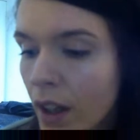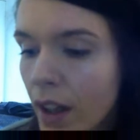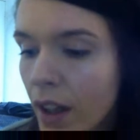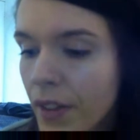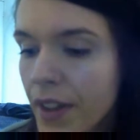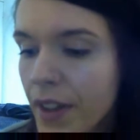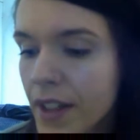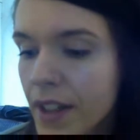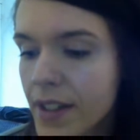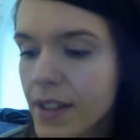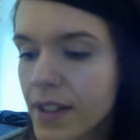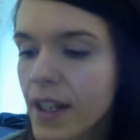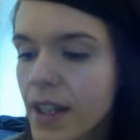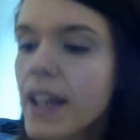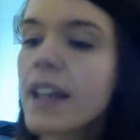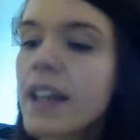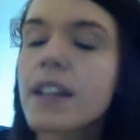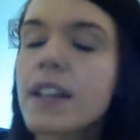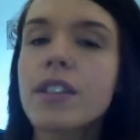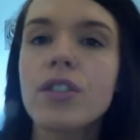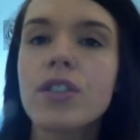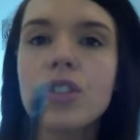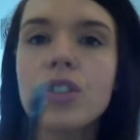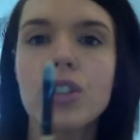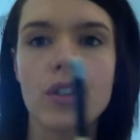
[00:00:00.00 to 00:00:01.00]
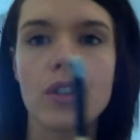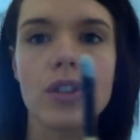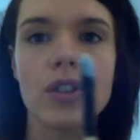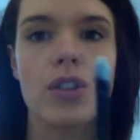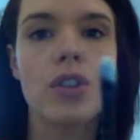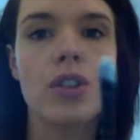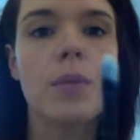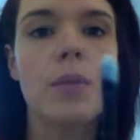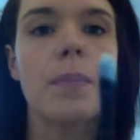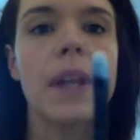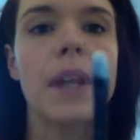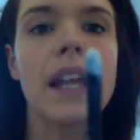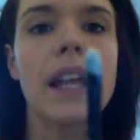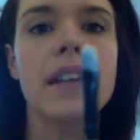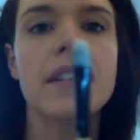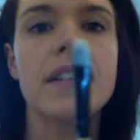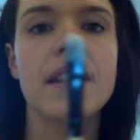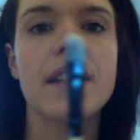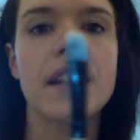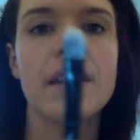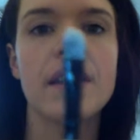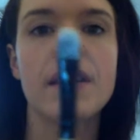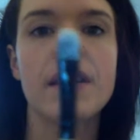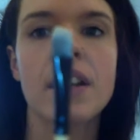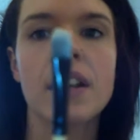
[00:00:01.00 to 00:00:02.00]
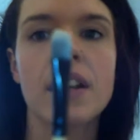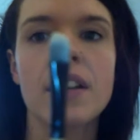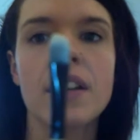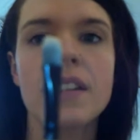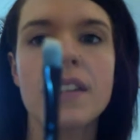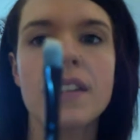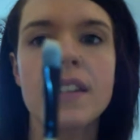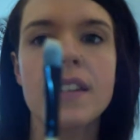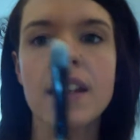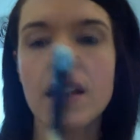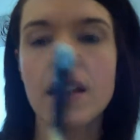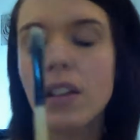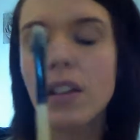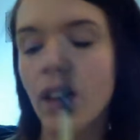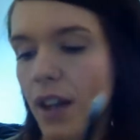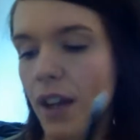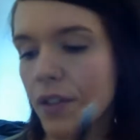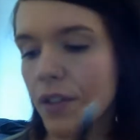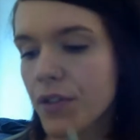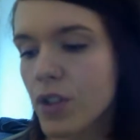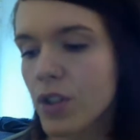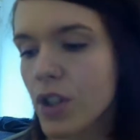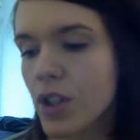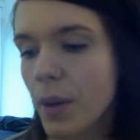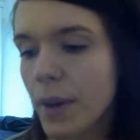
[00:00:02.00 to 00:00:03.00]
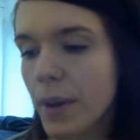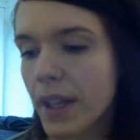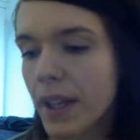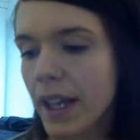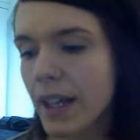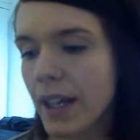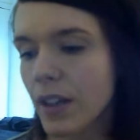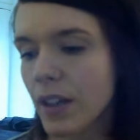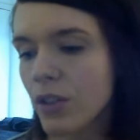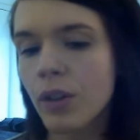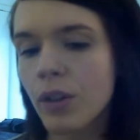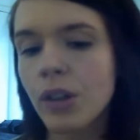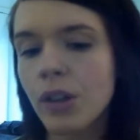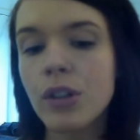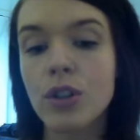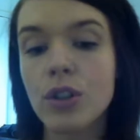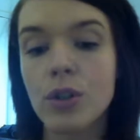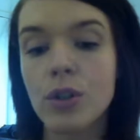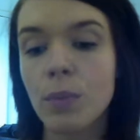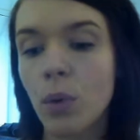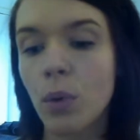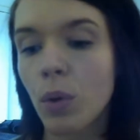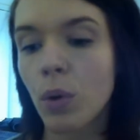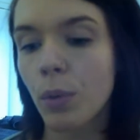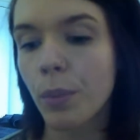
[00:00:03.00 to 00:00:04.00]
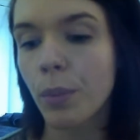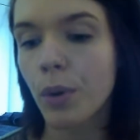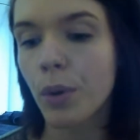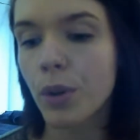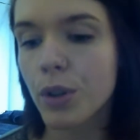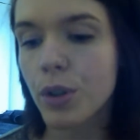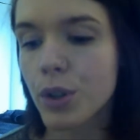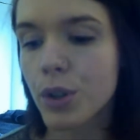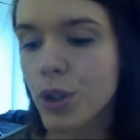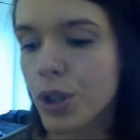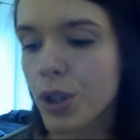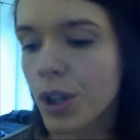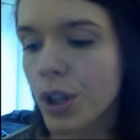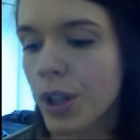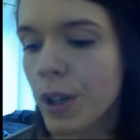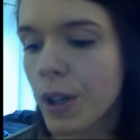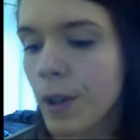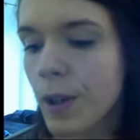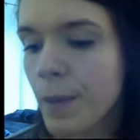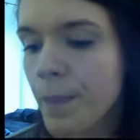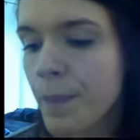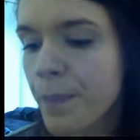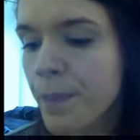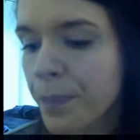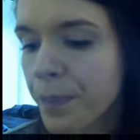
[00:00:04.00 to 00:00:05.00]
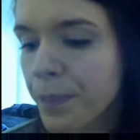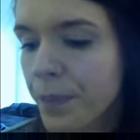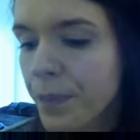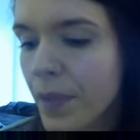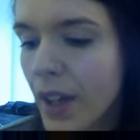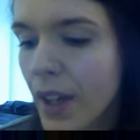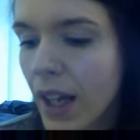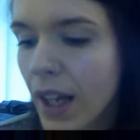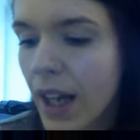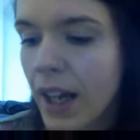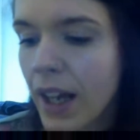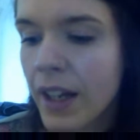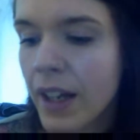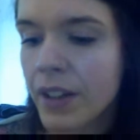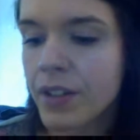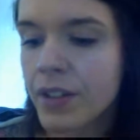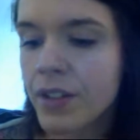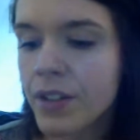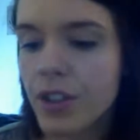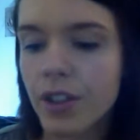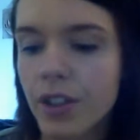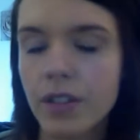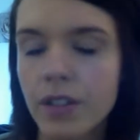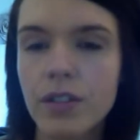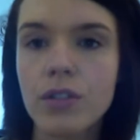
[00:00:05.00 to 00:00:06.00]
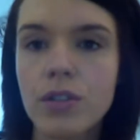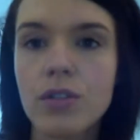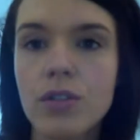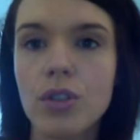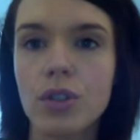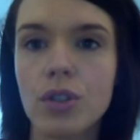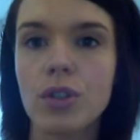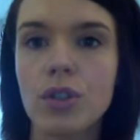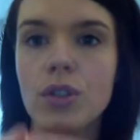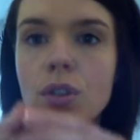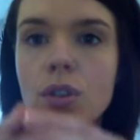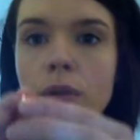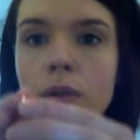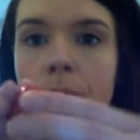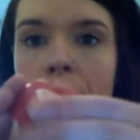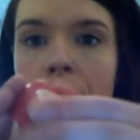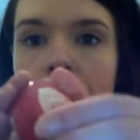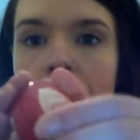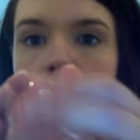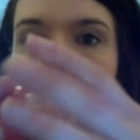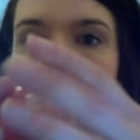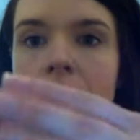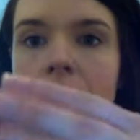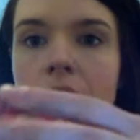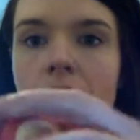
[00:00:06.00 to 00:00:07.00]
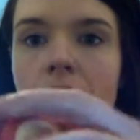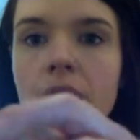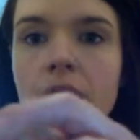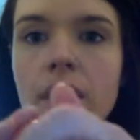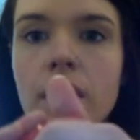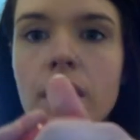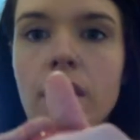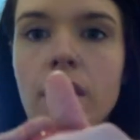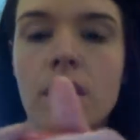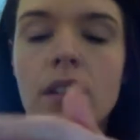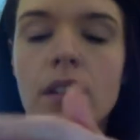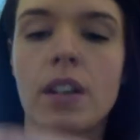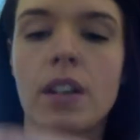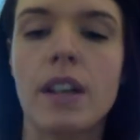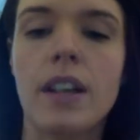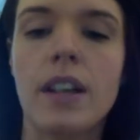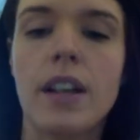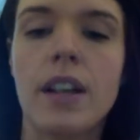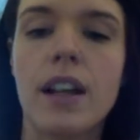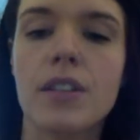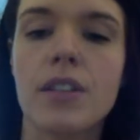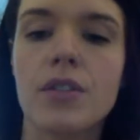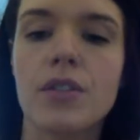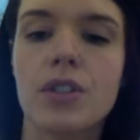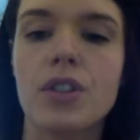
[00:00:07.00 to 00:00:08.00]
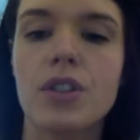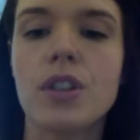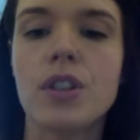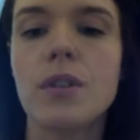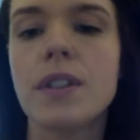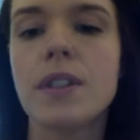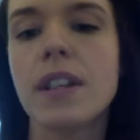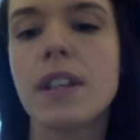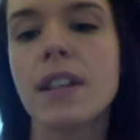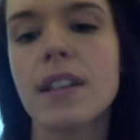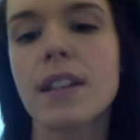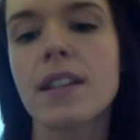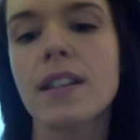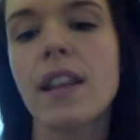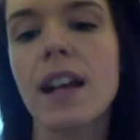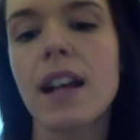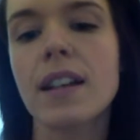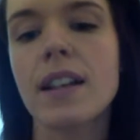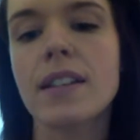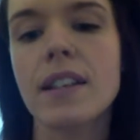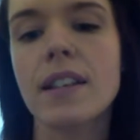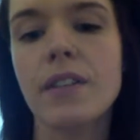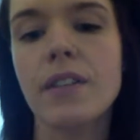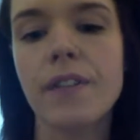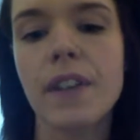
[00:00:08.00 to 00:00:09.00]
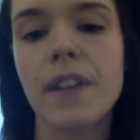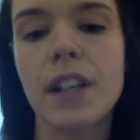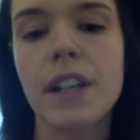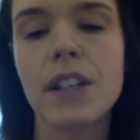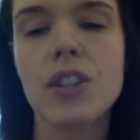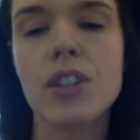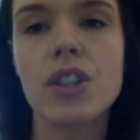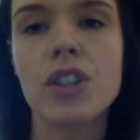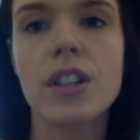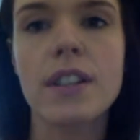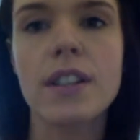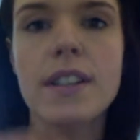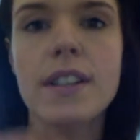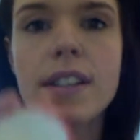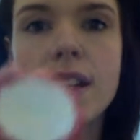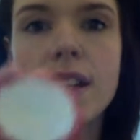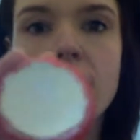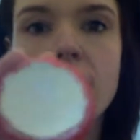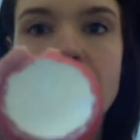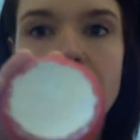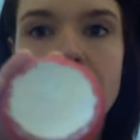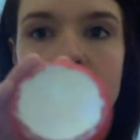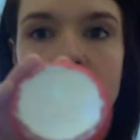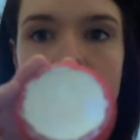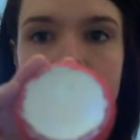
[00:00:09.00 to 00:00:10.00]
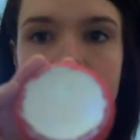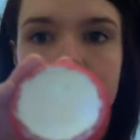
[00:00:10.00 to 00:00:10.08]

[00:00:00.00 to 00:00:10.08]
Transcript: This is just to blend in the concealer after, so again another small brush and just some just using this lasting finish concealer,